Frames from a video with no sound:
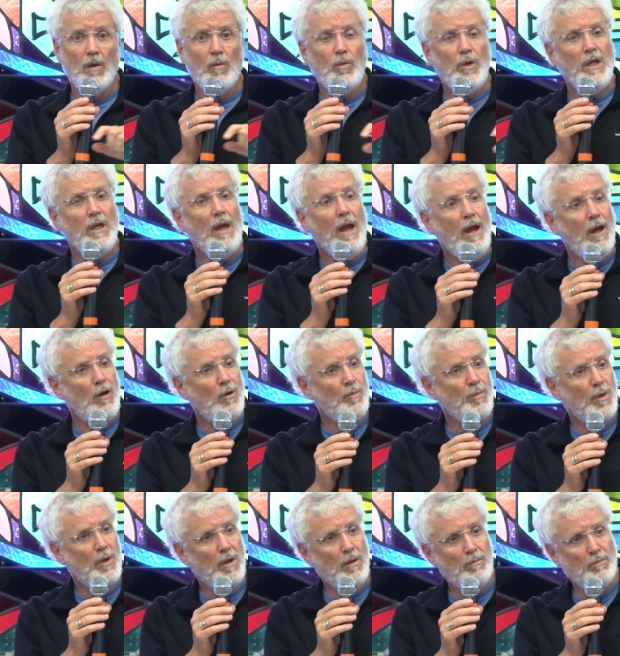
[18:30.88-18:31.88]
We
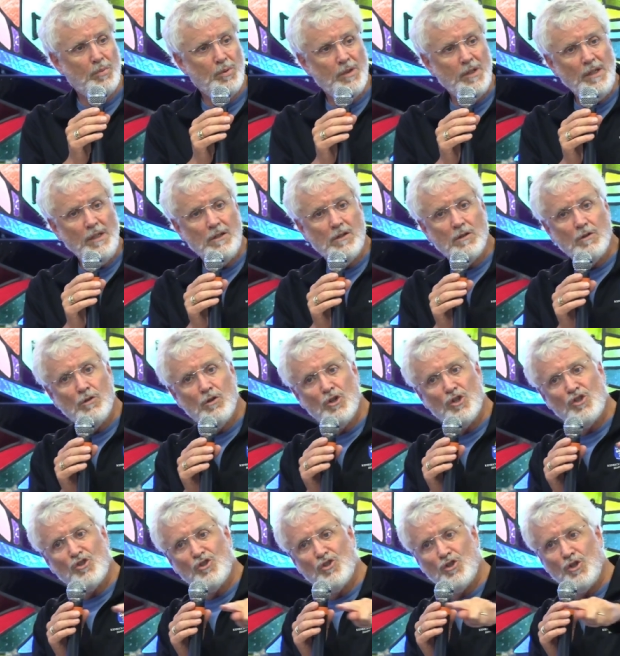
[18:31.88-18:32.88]
help complete
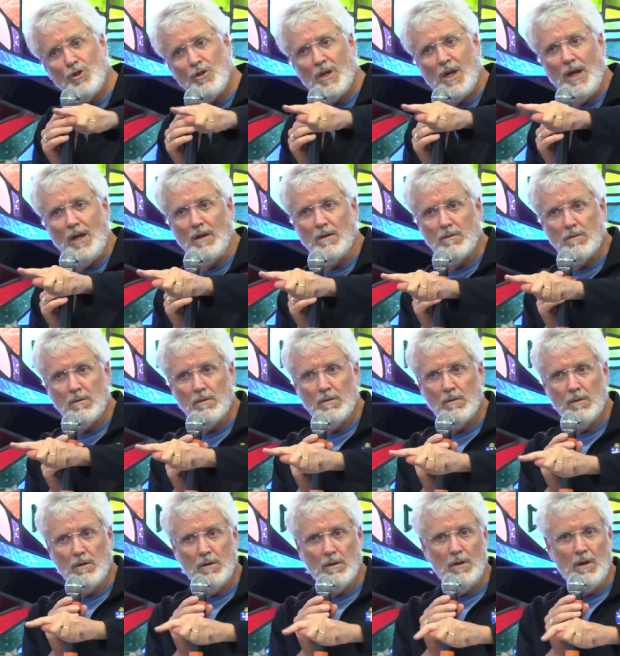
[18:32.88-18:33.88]
the circuit
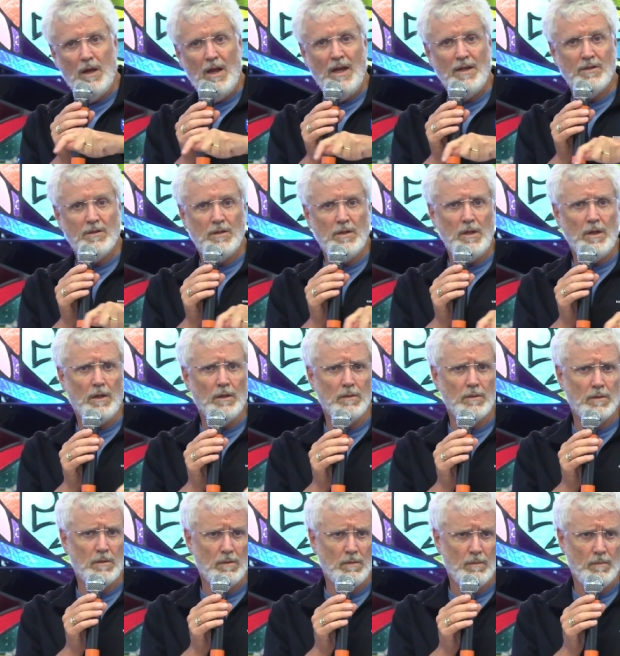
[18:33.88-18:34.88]
as
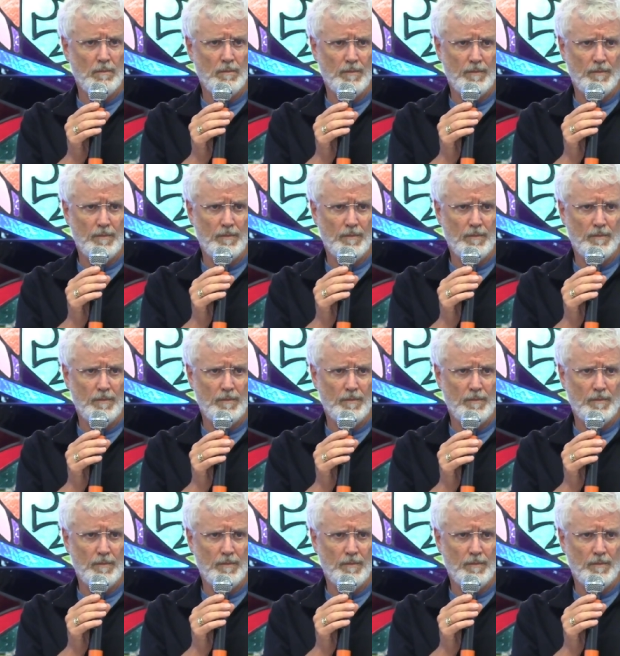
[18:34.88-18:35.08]
deacons.